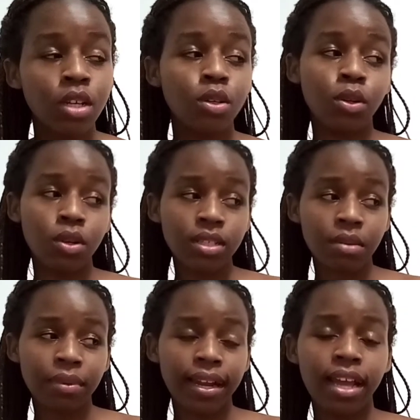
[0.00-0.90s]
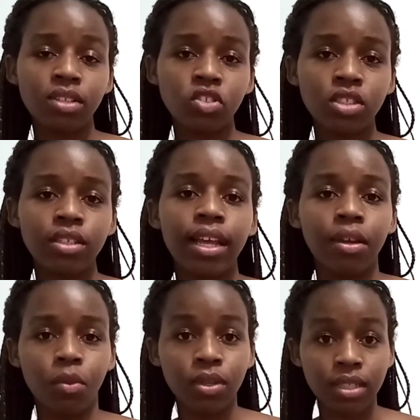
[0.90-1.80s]
Not on some glance shit, like
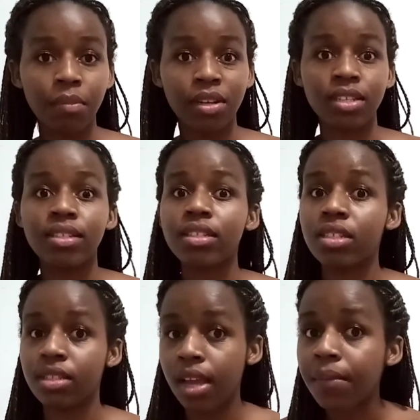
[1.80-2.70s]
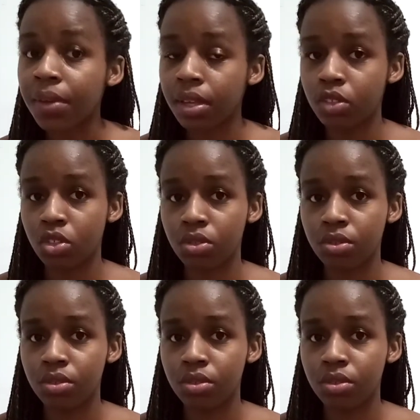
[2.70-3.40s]
when somebody is staring at you.